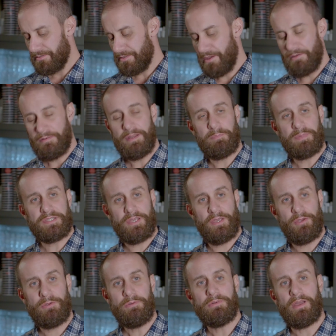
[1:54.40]
So number
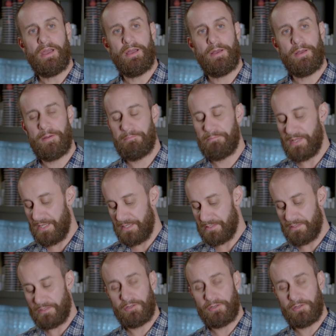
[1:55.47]
2 is the